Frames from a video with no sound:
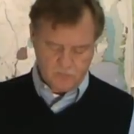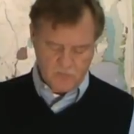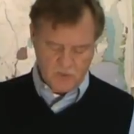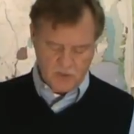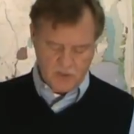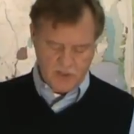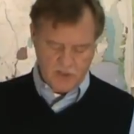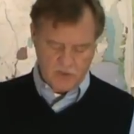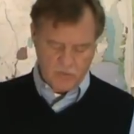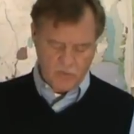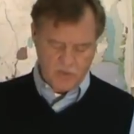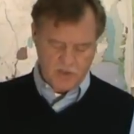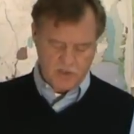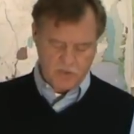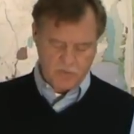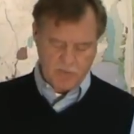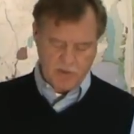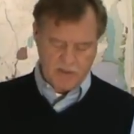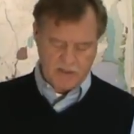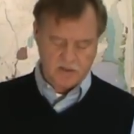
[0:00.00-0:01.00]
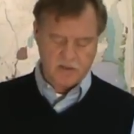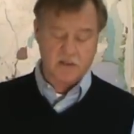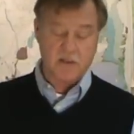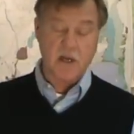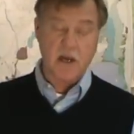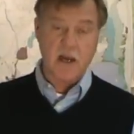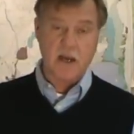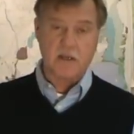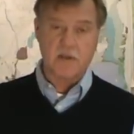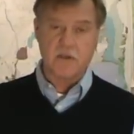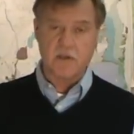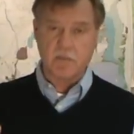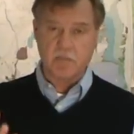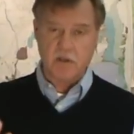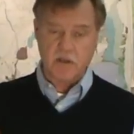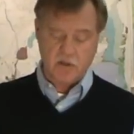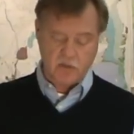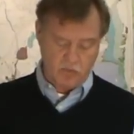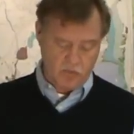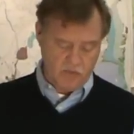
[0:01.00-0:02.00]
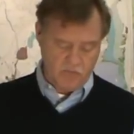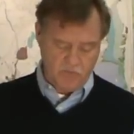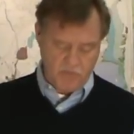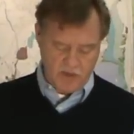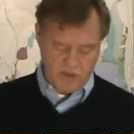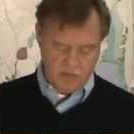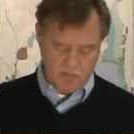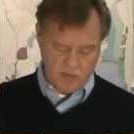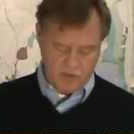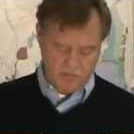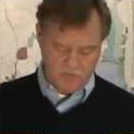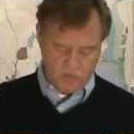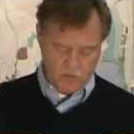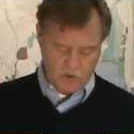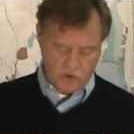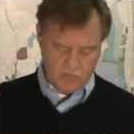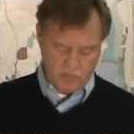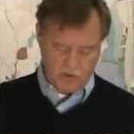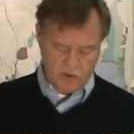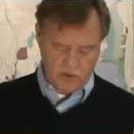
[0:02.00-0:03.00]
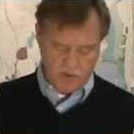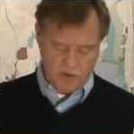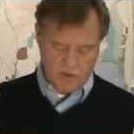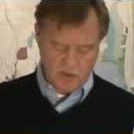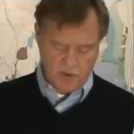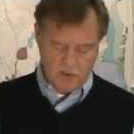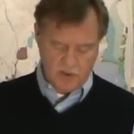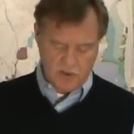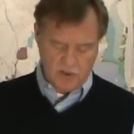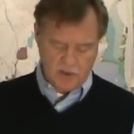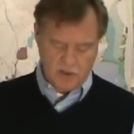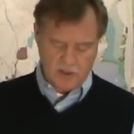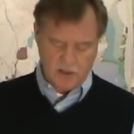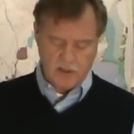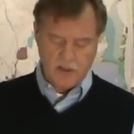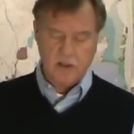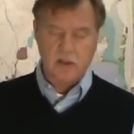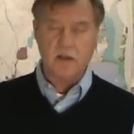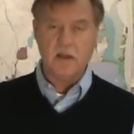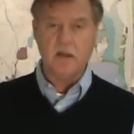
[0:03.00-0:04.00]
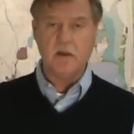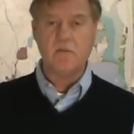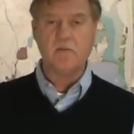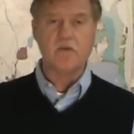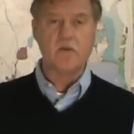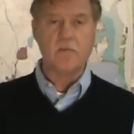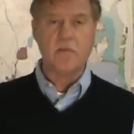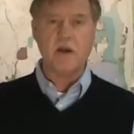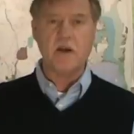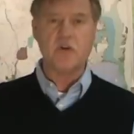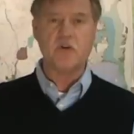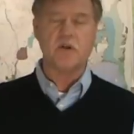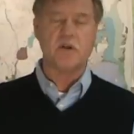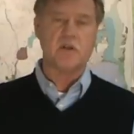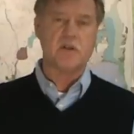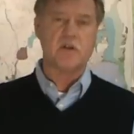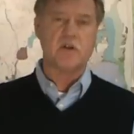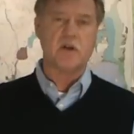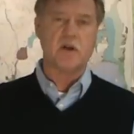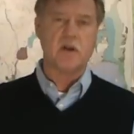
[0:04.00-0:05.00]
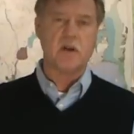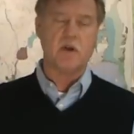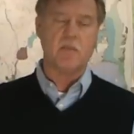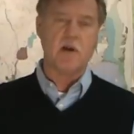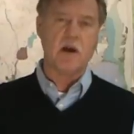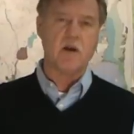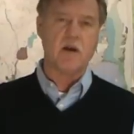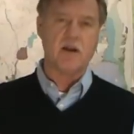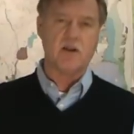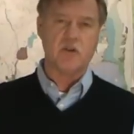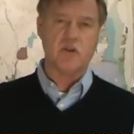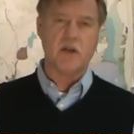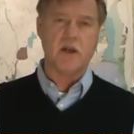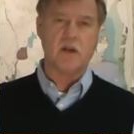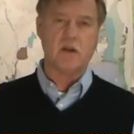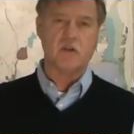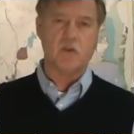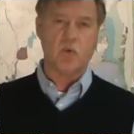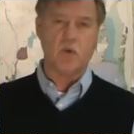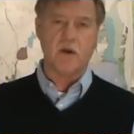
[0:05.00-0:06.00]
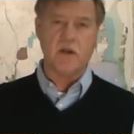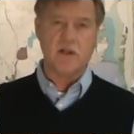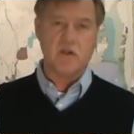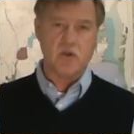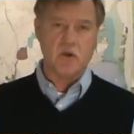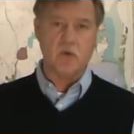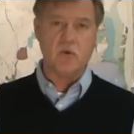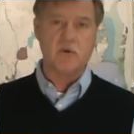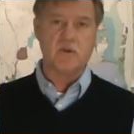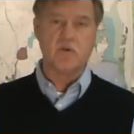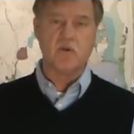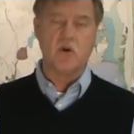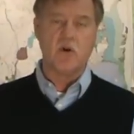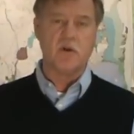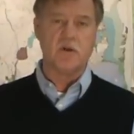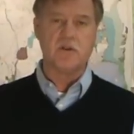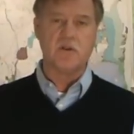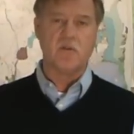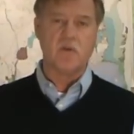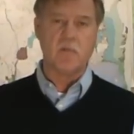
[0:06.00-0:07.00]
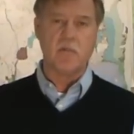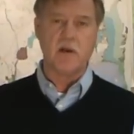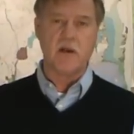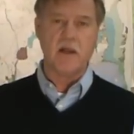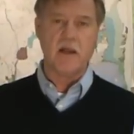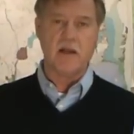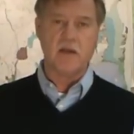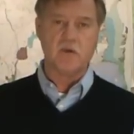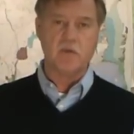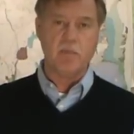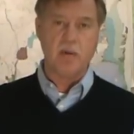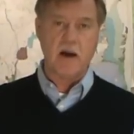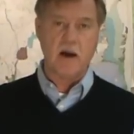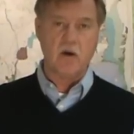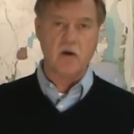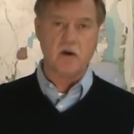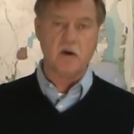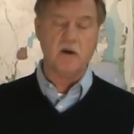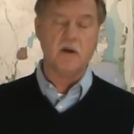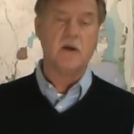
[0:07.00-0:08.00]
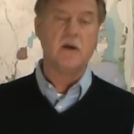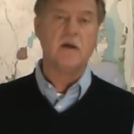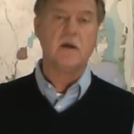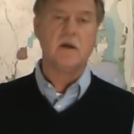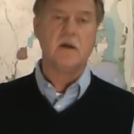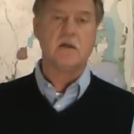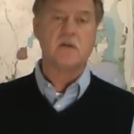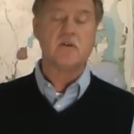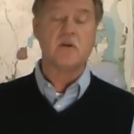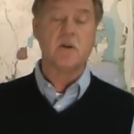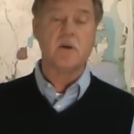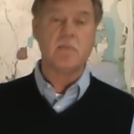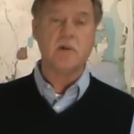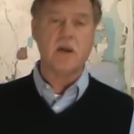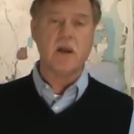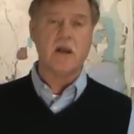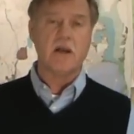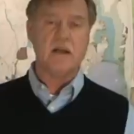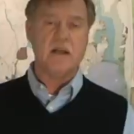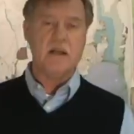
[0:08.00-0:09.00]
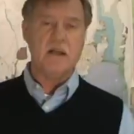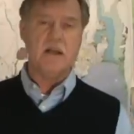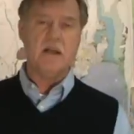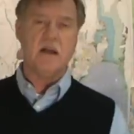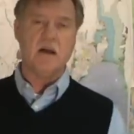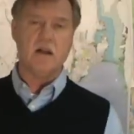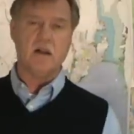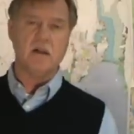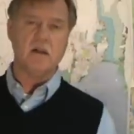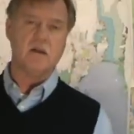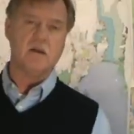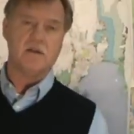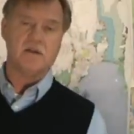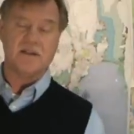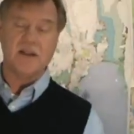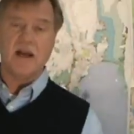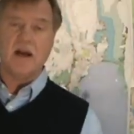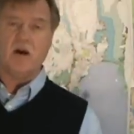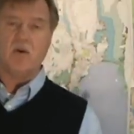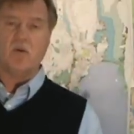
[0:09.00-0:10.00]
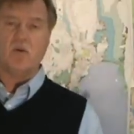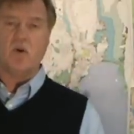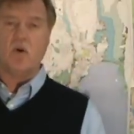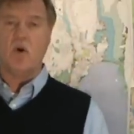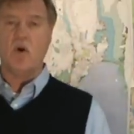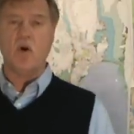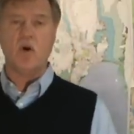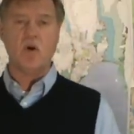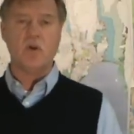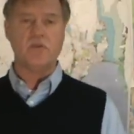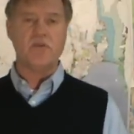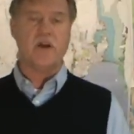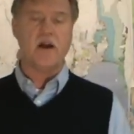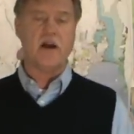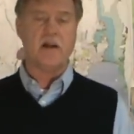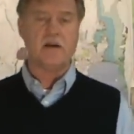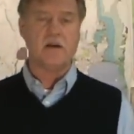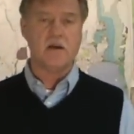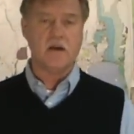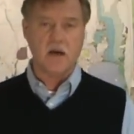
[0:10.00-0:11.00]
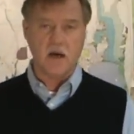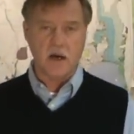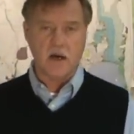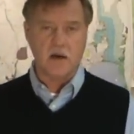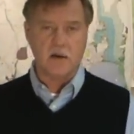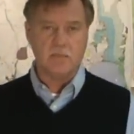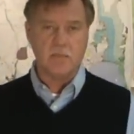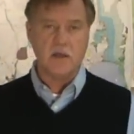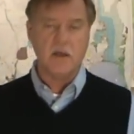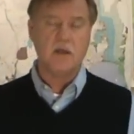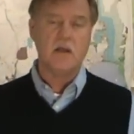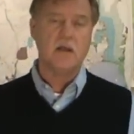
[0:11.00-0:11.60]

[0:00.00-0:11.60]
Again, we expect the tides to be 3 feet above normal. Information, it's going to come out on channel 22 as long as everybody has power. It's going to be on eltownhall.com.